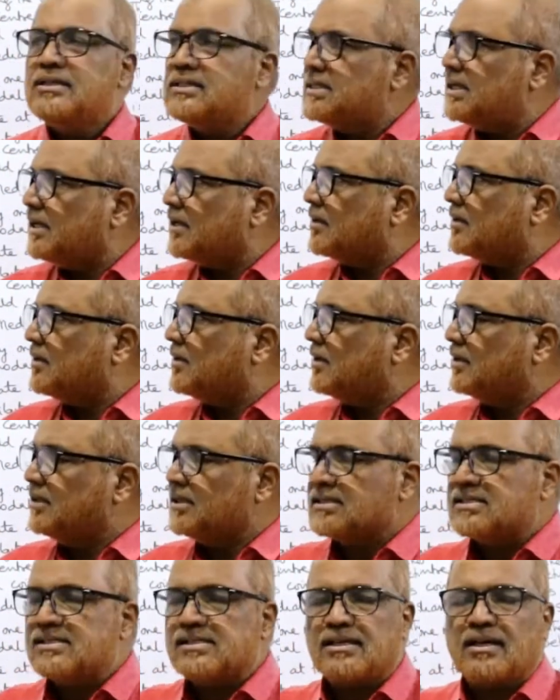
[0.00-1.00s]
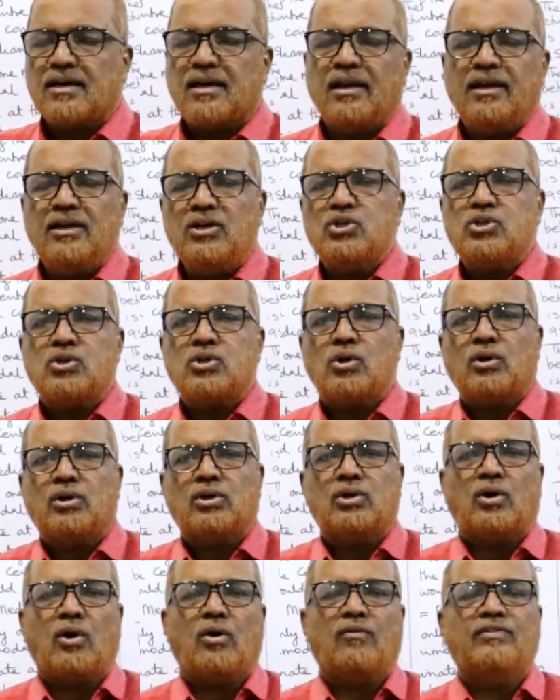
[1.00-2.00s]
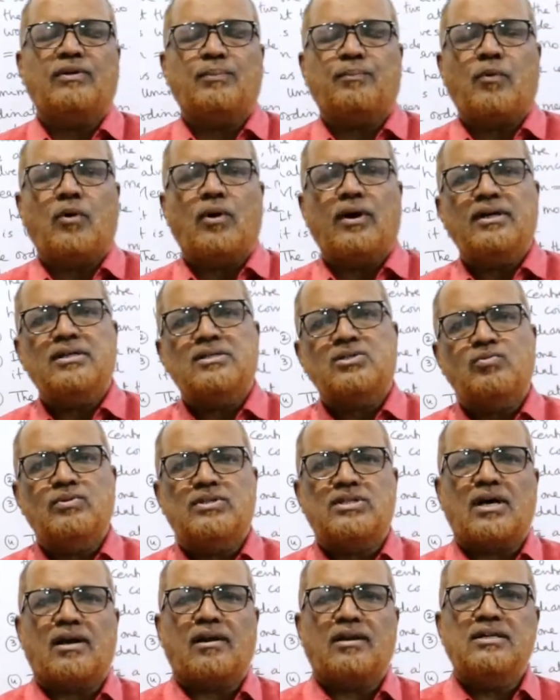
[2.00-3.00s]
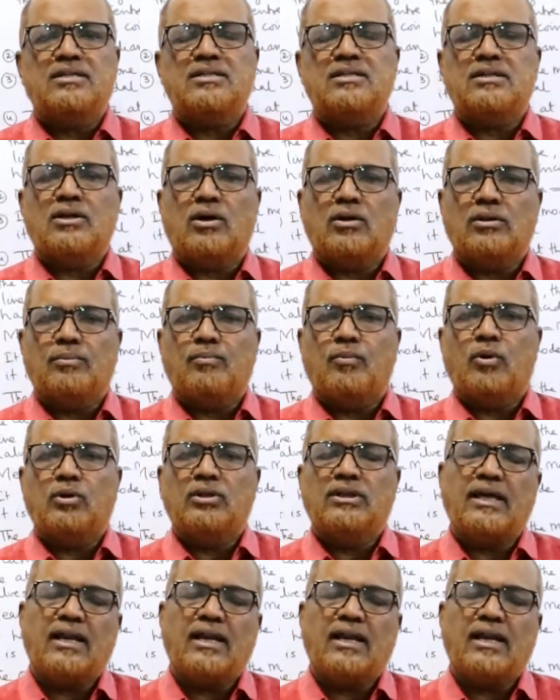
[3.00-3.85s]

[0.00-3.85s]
take the screenshot of the points which are written on the board,